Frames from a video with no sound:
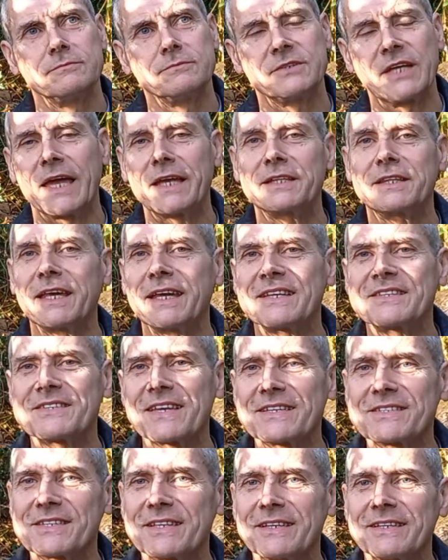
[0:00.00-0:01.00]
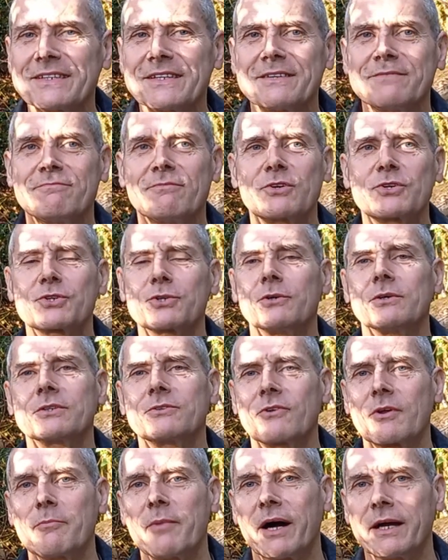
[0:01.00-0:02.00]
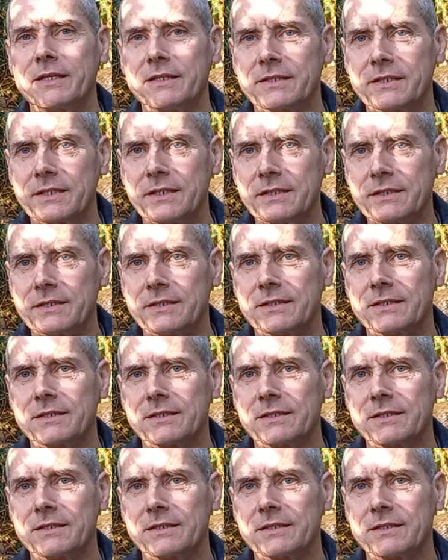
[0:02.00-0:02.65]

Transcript: take this as a short reminder